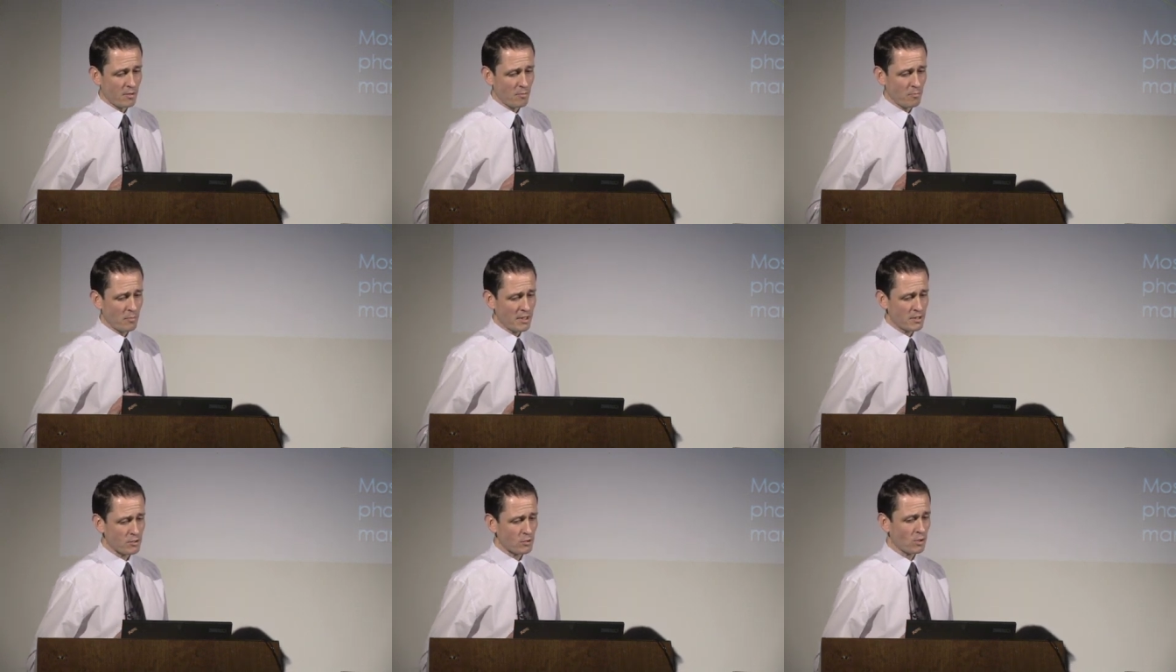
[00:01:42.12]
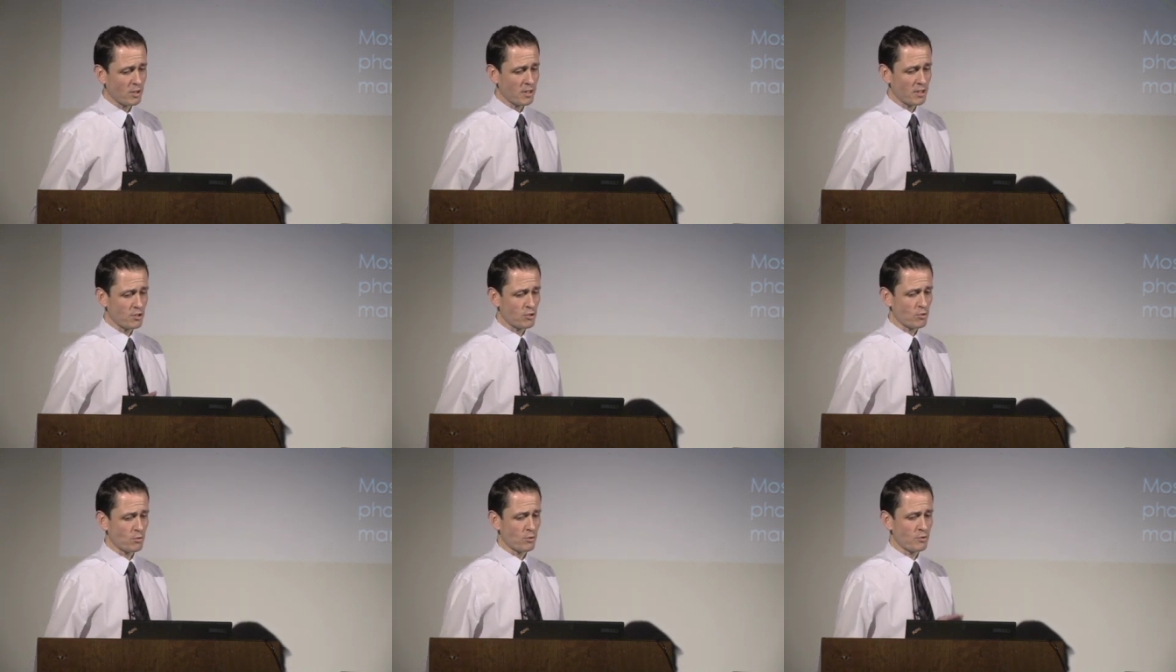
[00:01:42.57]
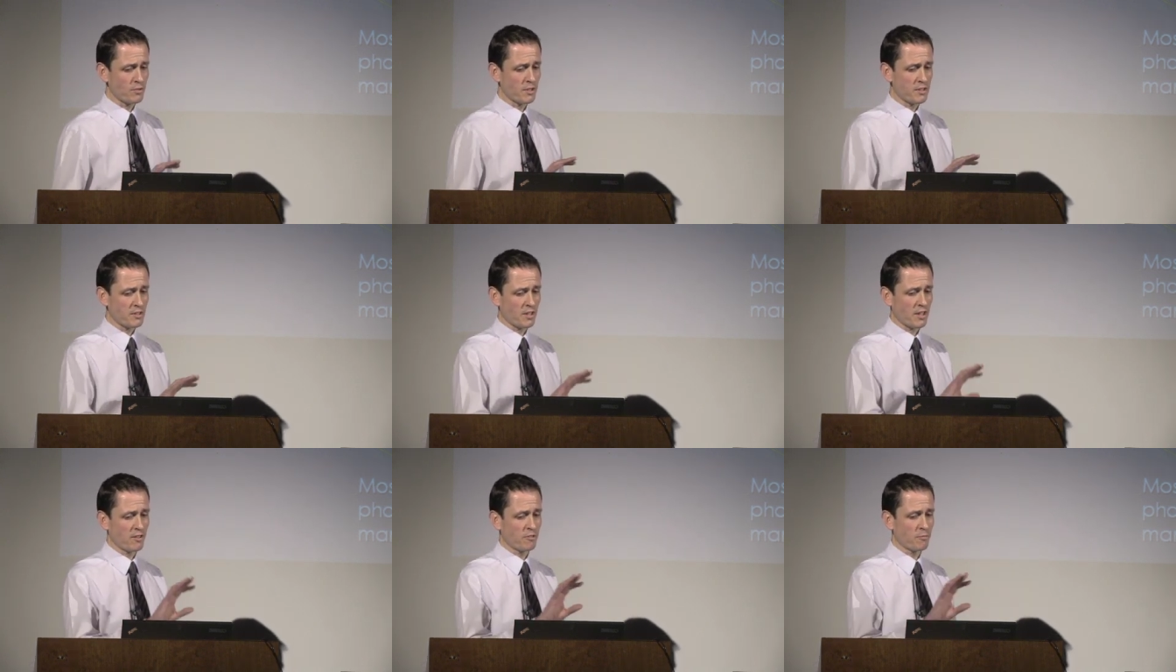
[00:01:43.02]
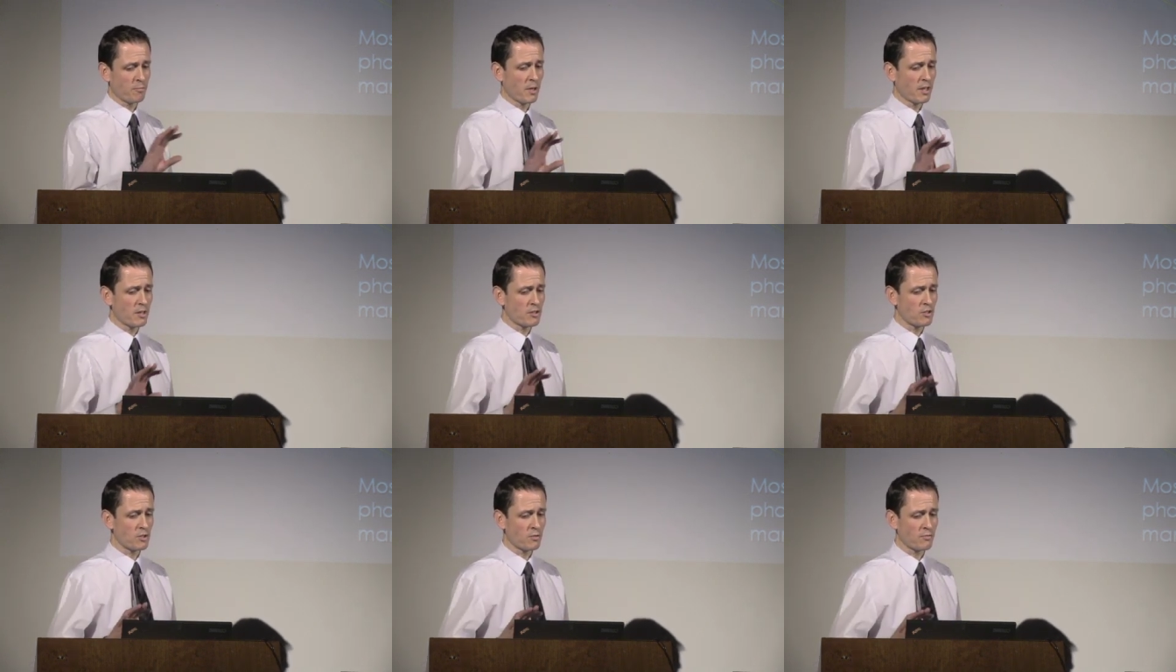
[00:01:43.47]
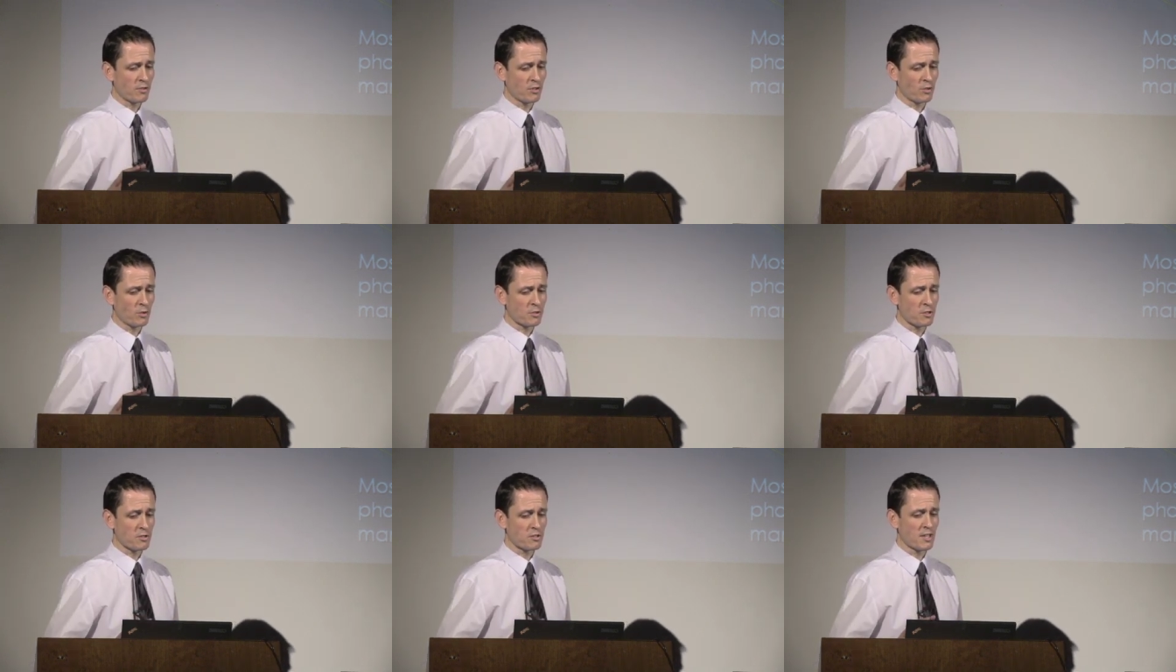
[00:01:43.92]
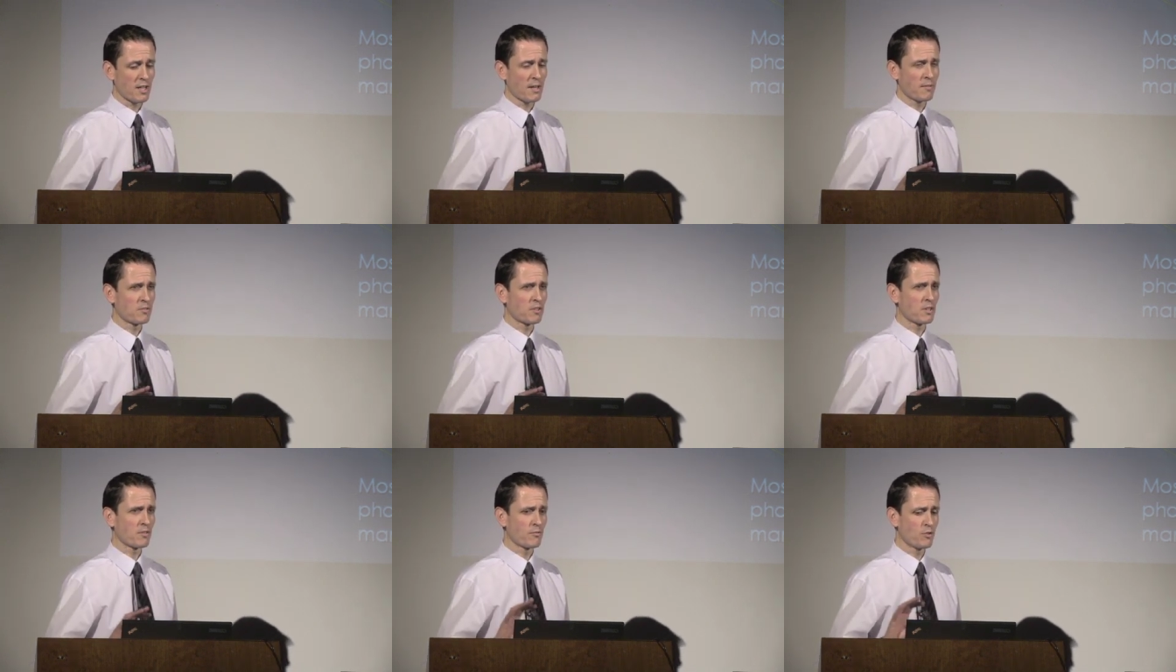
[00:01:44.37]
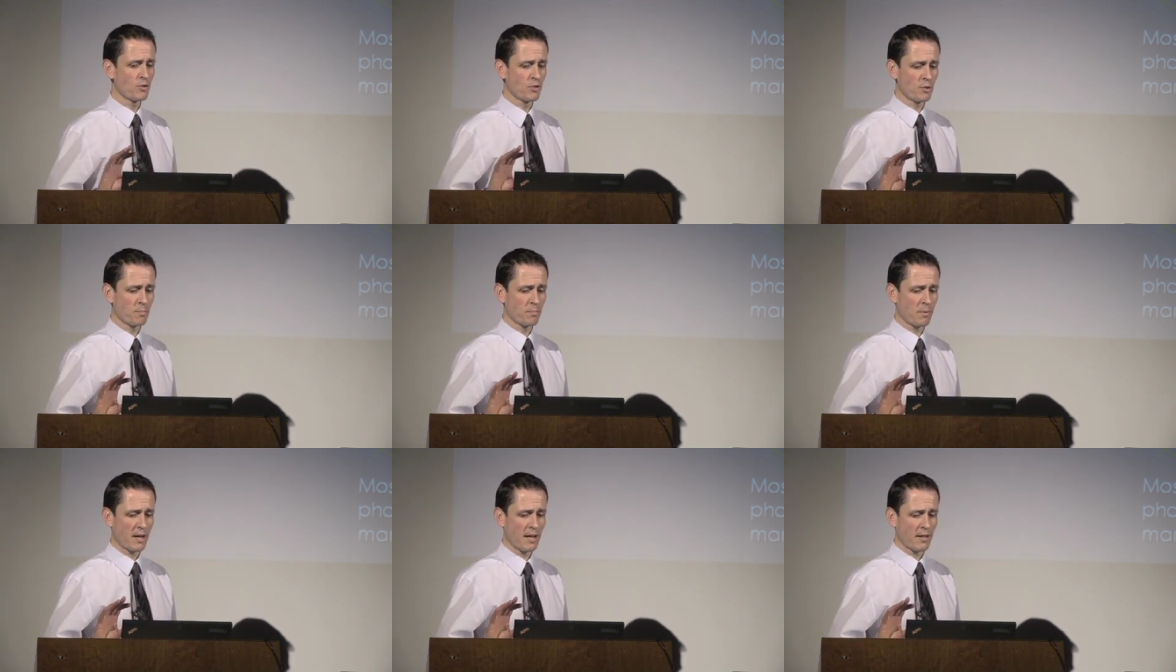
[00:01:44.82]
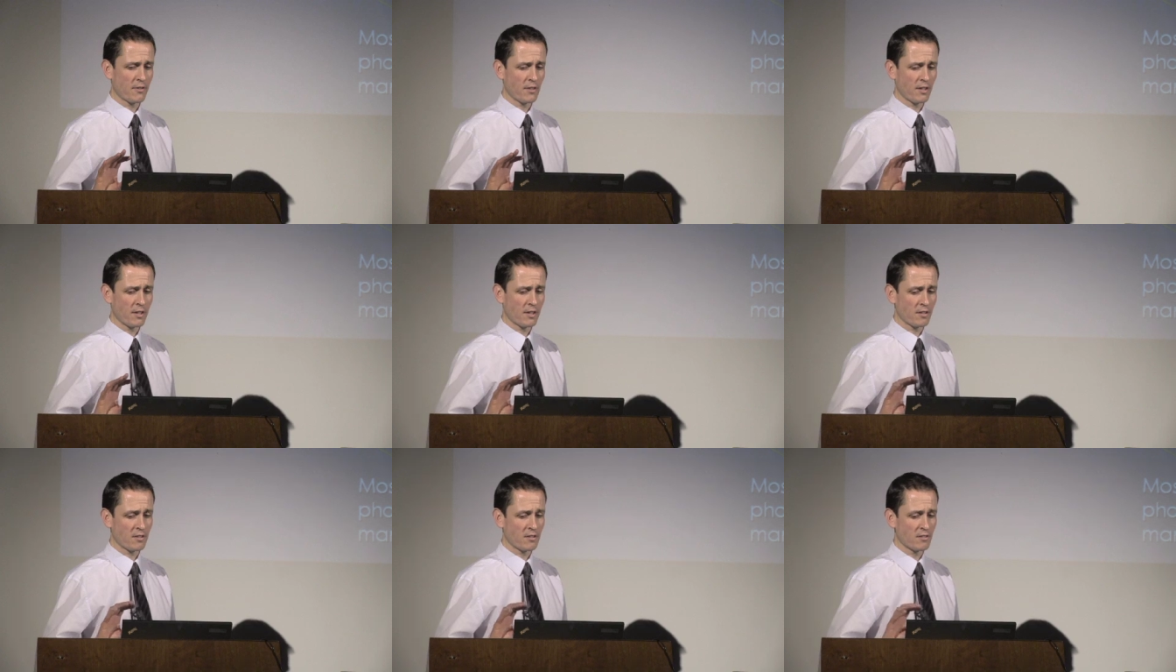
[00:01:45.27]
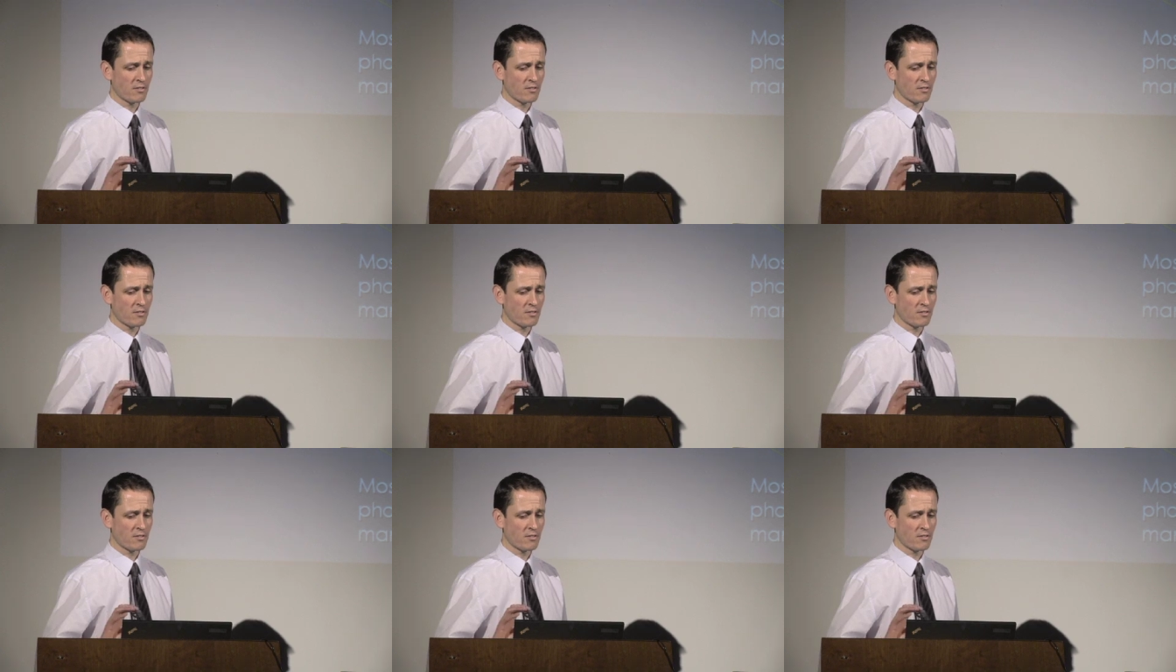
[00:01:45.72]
Mike's already shown this kind of picture of the nociceptive, neuropathic,